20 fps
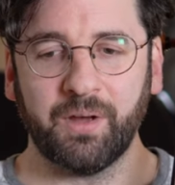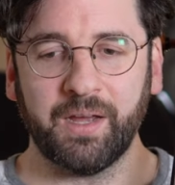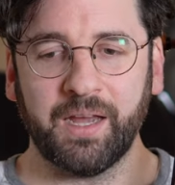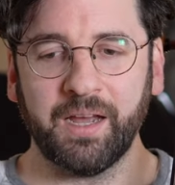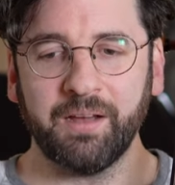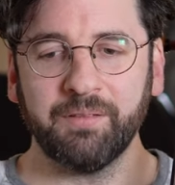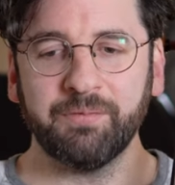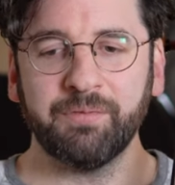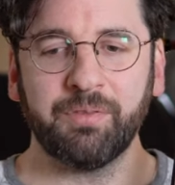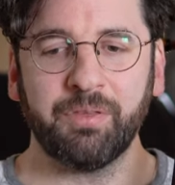So I
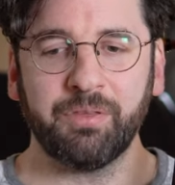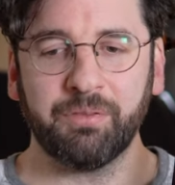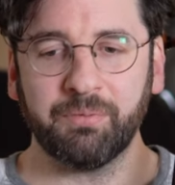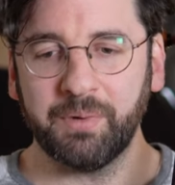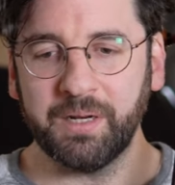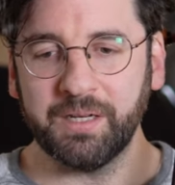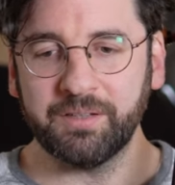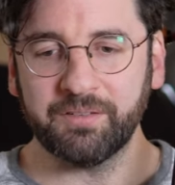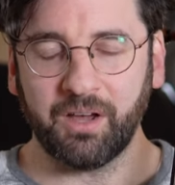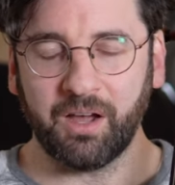have
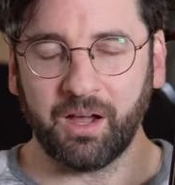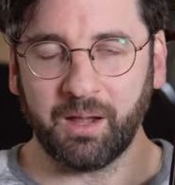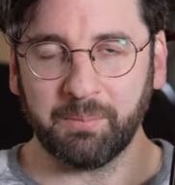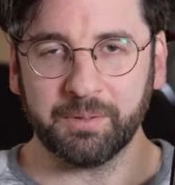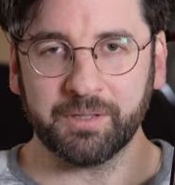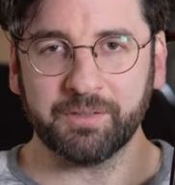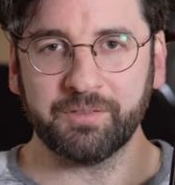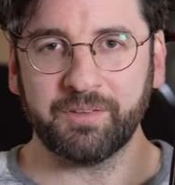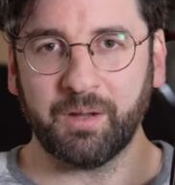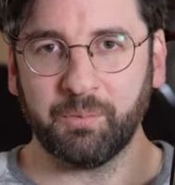three
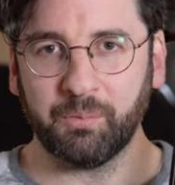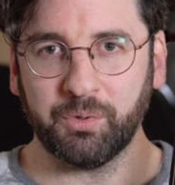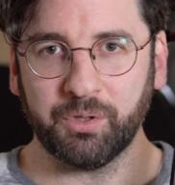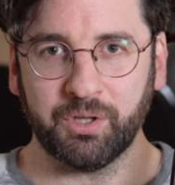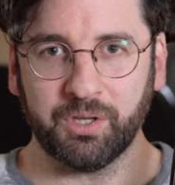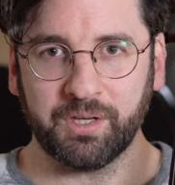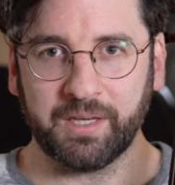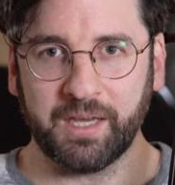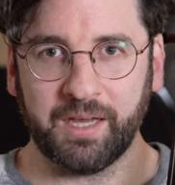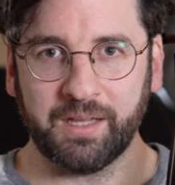topics that we'll
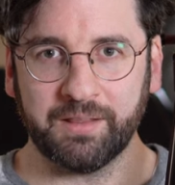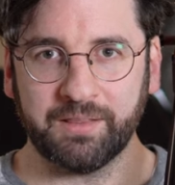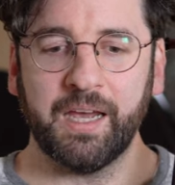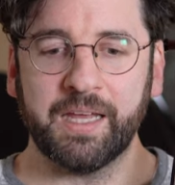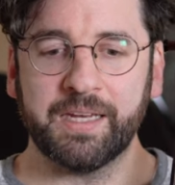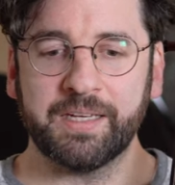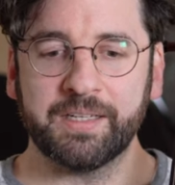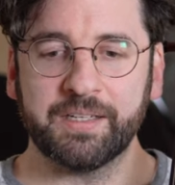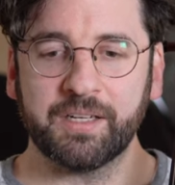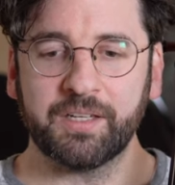look at,
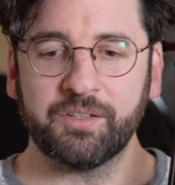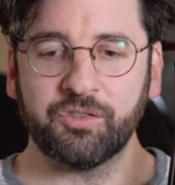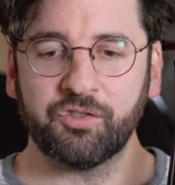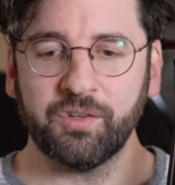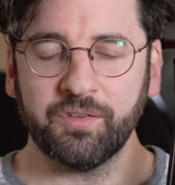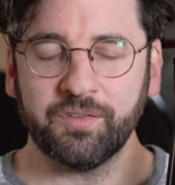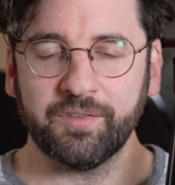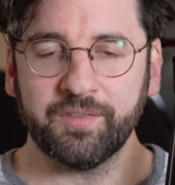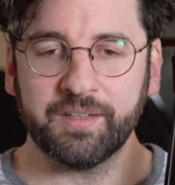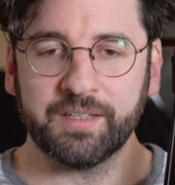and
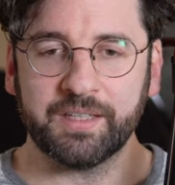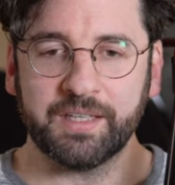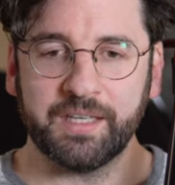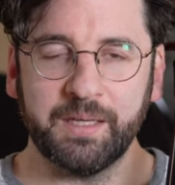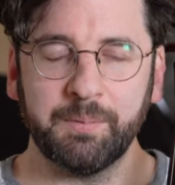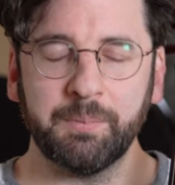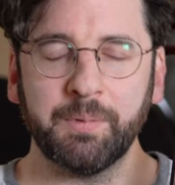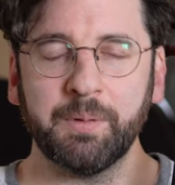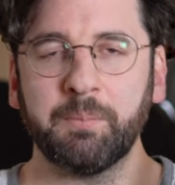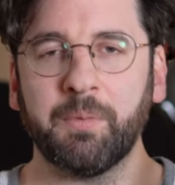just to
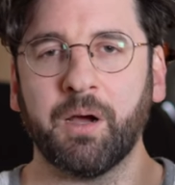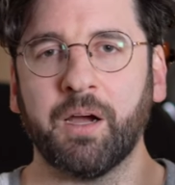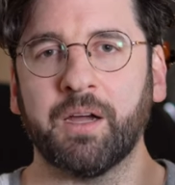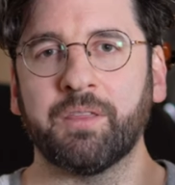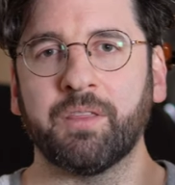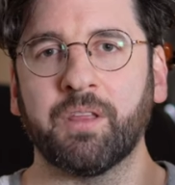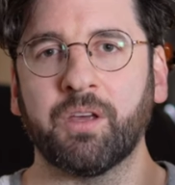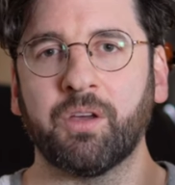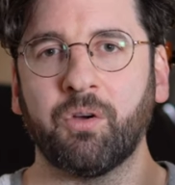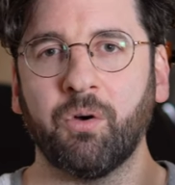keep in
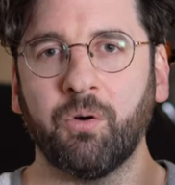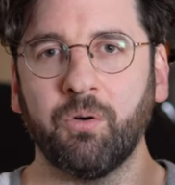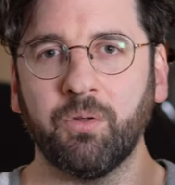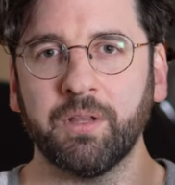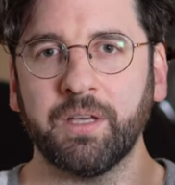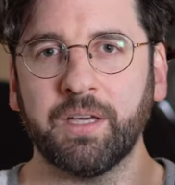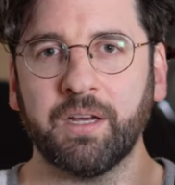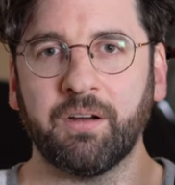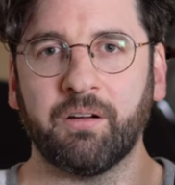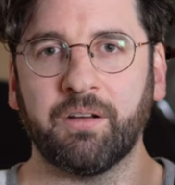mind, the
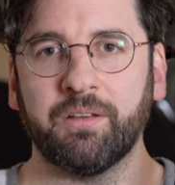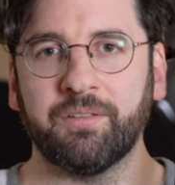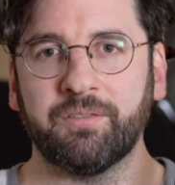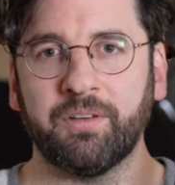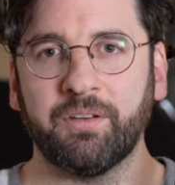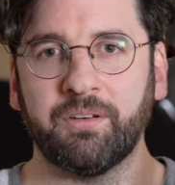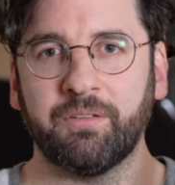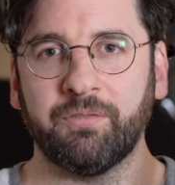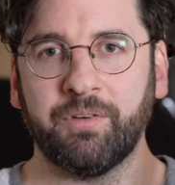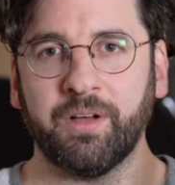goal here is
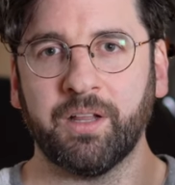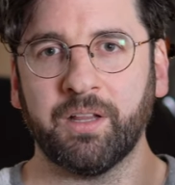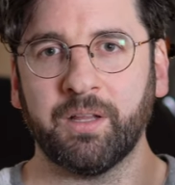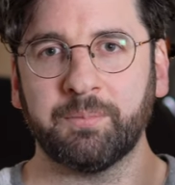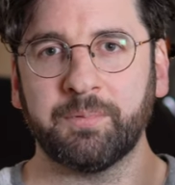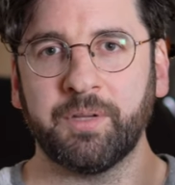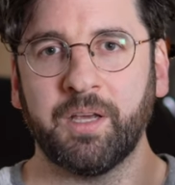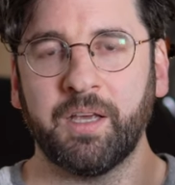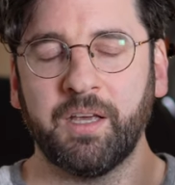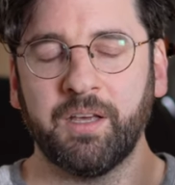to
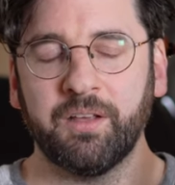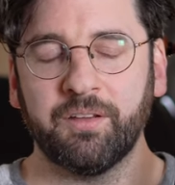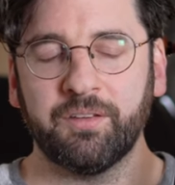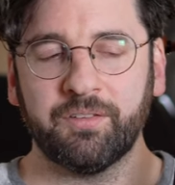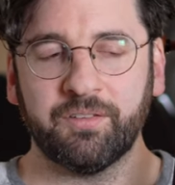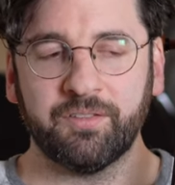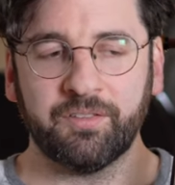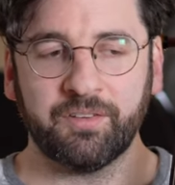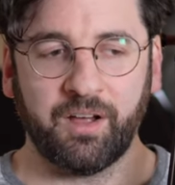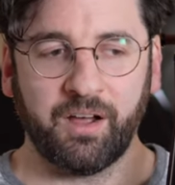develop
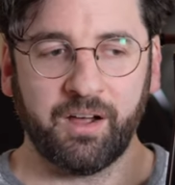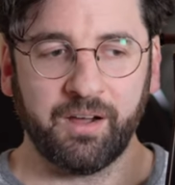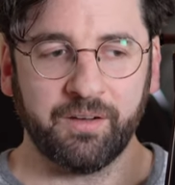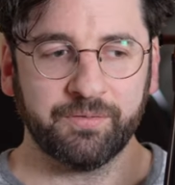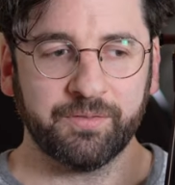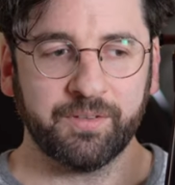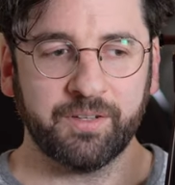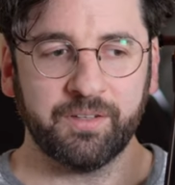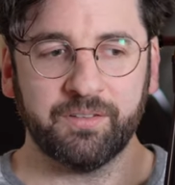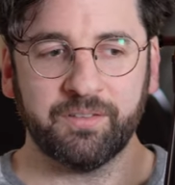
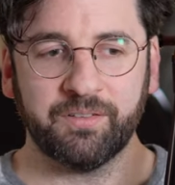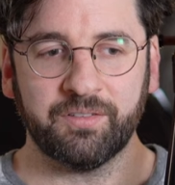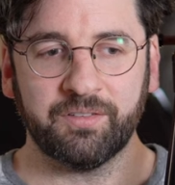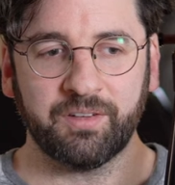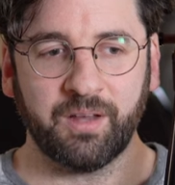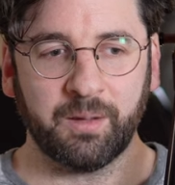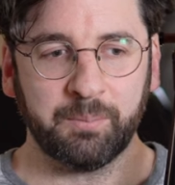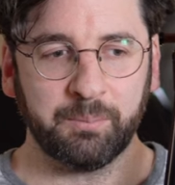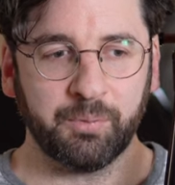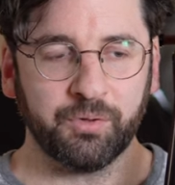soft,
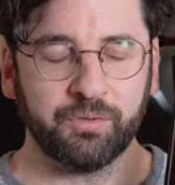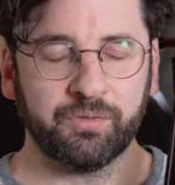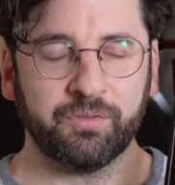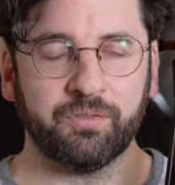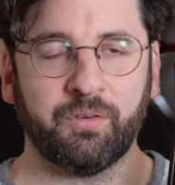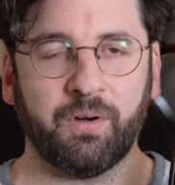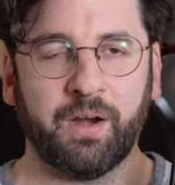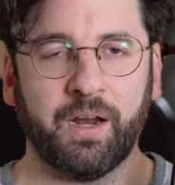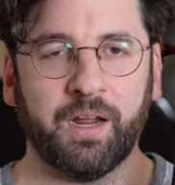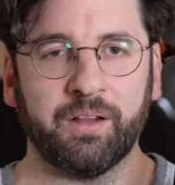supple
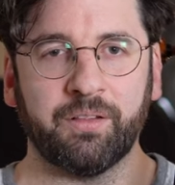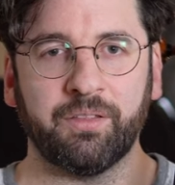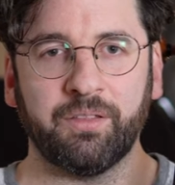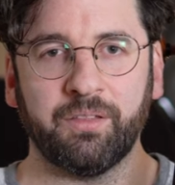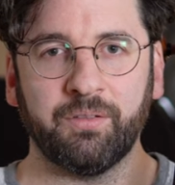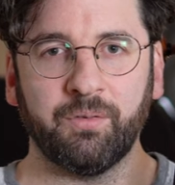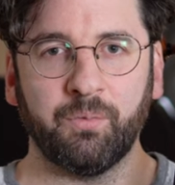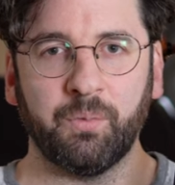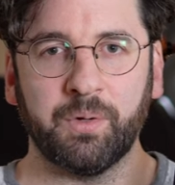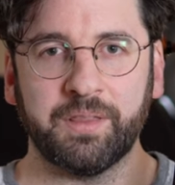
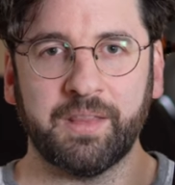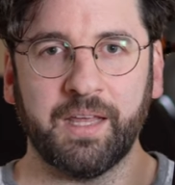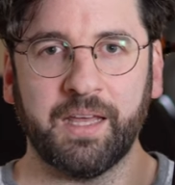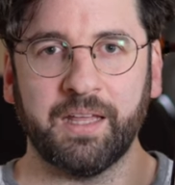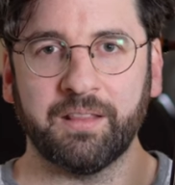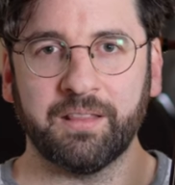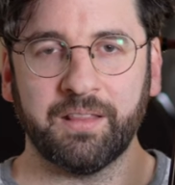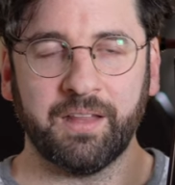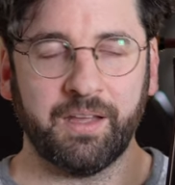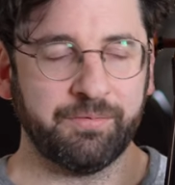strength with
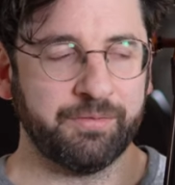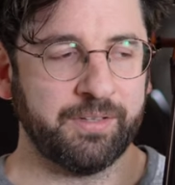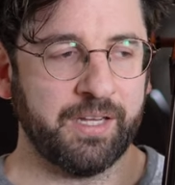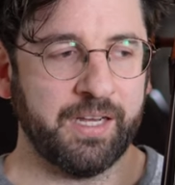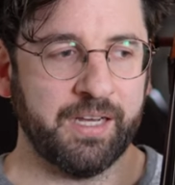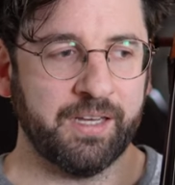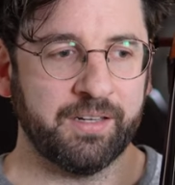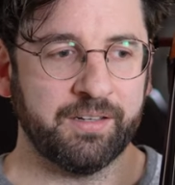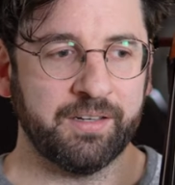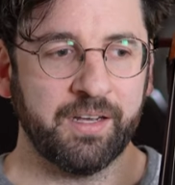the left
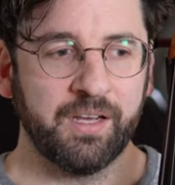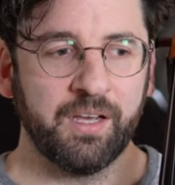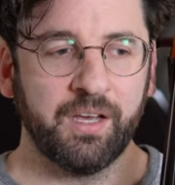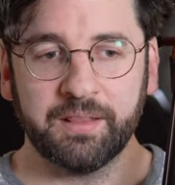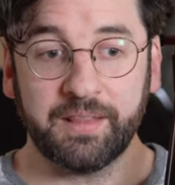hand.